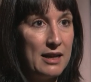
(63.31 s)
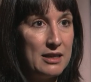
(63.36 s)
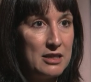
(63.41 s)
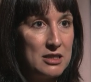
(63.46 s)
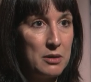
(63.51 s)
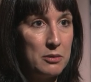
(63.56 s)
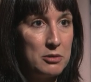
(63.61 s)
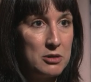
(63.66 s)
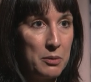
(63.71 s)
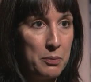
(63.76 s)
and
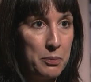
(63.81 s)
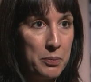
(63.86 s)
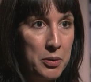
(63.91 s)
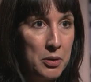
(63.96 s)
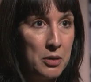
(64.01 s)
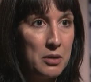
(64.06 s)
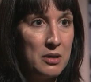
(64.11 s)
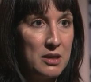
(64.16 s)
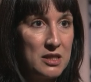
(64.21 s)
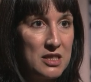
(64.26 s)
to, to
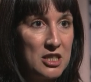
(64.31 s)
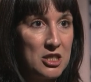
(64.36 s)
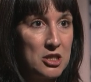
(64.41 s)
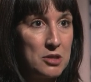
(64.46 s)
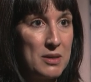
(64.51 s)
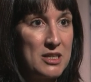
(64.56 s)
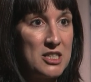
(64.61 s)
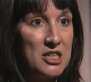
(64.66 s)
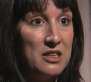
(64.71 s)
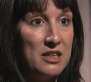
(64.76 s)
put the
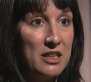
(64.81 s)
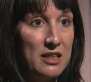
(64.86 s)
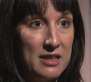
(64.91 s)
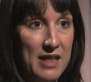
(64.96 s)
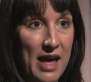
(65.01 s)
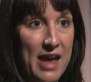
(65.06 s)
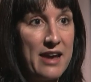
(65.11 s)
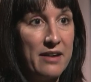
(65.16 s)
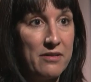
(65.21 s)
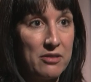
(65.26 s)
situation that
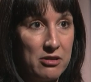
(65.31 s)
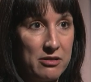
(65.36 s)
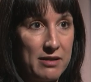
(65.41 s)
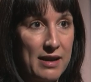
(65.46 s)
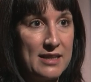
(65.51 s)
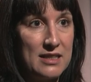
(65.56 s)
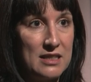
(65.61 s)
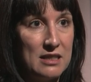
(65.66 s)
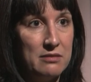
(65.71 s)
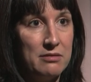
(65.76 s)
they have
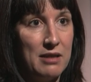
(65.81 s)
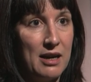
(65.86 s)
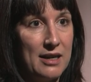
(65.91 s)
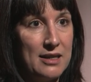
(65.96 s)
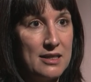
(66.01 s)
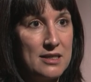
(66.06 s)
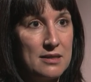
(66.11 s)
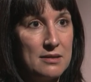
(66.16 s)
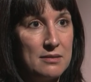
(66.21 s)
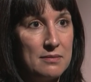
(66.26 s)
created
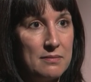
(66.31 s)
right.